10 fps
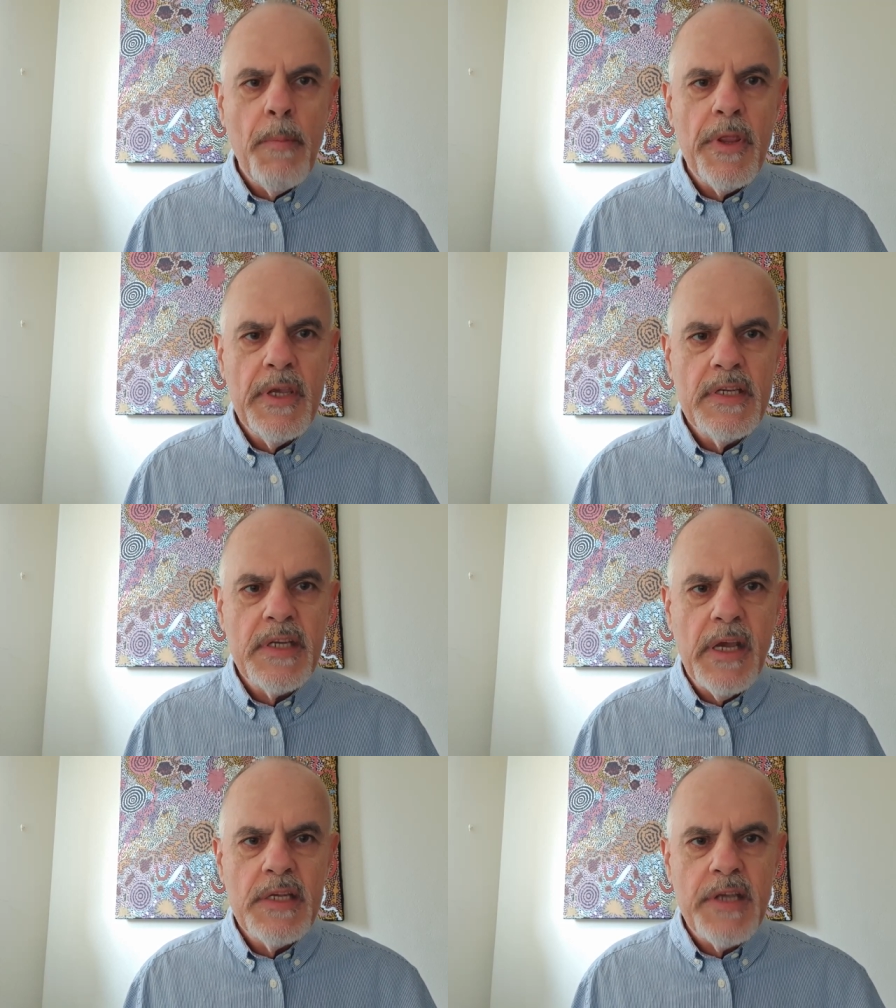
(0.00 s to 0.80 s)
these
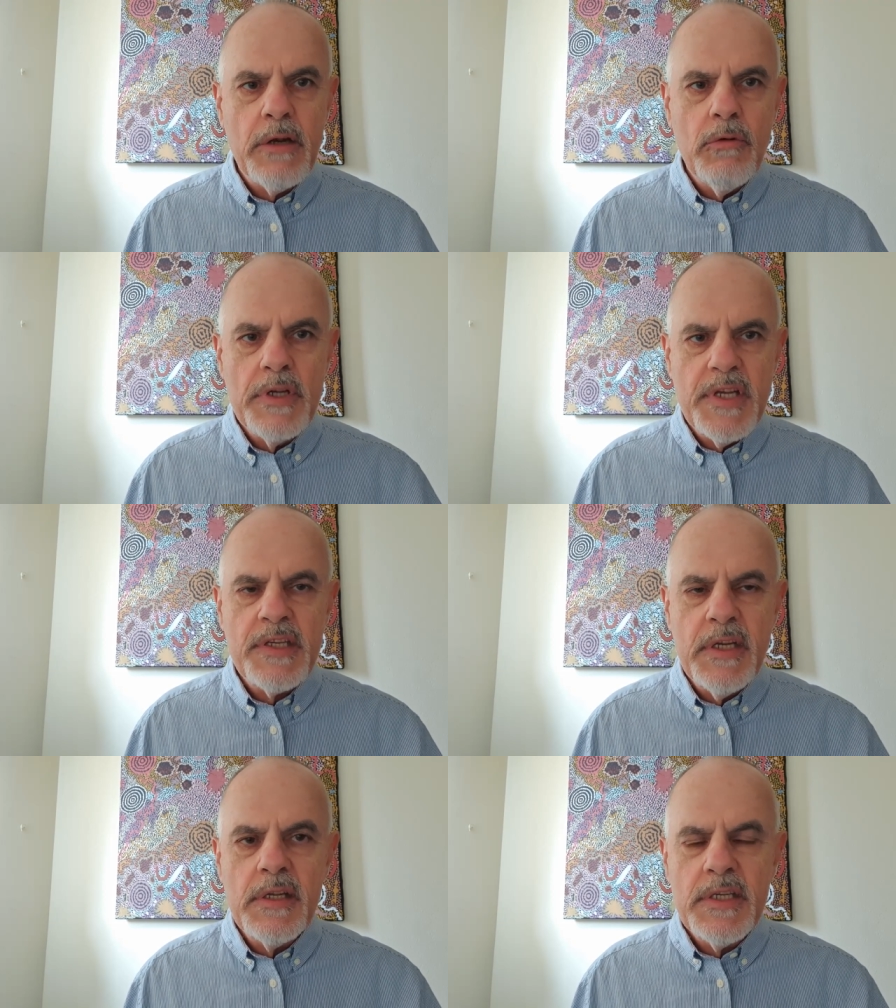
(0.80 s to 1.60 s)
days that
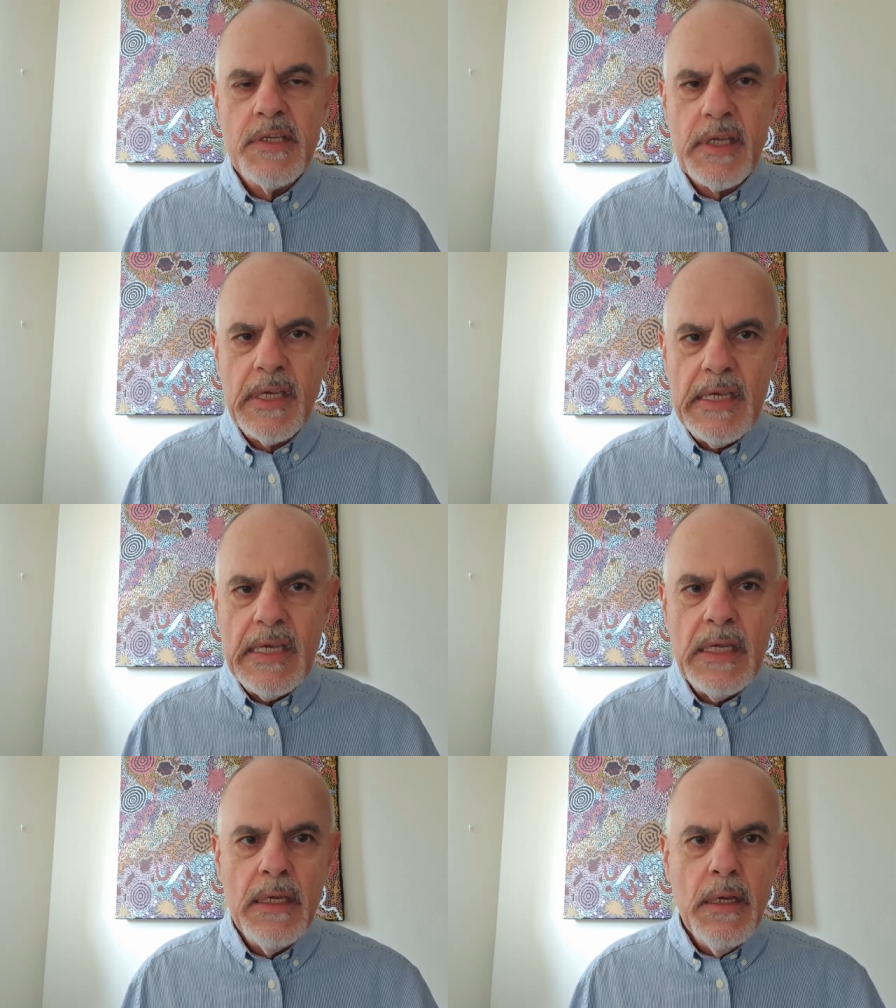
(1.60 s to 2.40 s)
resistance is the key